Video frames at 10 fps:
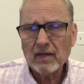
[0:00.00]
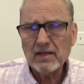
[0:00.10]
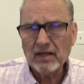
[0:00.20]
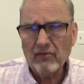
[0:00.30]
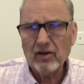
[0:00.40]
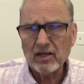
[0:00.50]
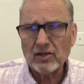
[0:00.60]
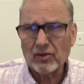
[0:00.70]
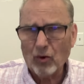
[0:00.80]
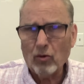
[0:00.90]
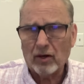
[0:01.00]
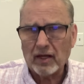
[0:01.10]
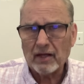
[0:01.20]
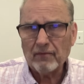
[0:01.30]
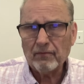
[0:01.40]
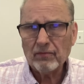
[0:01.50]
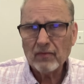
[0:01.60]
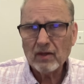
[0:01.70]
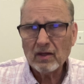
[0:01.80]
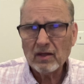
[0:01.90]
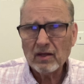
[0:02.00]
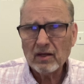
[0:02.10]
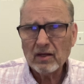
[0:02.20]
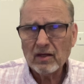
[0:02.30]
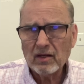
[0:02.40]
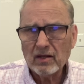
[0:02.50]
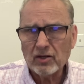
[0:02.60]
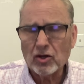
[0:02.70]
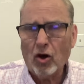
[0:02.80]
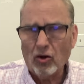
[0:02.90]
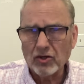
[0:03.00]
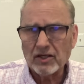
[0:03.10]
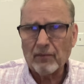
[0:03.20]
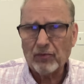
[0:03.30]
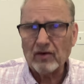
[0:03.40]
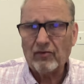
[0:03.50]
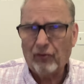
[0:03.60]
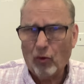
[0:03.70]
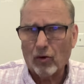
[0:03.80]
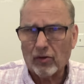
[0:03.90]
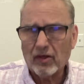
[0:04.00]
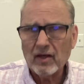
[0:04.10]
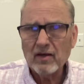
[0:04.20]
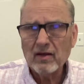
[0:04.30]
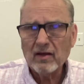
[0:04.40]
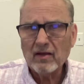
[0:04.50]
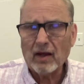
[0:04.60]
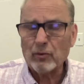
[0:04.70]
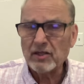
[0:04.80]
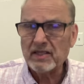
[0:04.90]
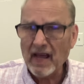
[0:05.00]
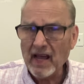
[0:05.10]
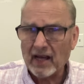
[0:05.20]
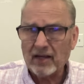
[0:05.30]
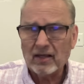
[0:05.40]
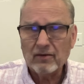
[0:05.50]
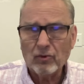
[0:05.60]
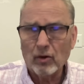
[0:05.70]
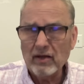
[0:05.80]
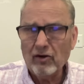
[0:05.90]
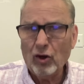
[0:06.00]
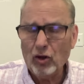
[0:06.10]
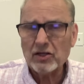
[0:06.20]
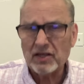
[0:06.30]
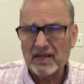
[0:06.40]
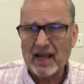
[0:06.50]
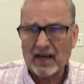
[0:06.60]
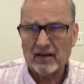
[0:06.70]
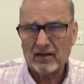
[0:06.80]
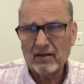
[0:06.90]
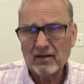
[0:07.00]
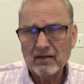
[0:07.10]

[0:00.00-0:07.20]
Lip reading: He's given us authority to call something forth that was dead or even looks dead.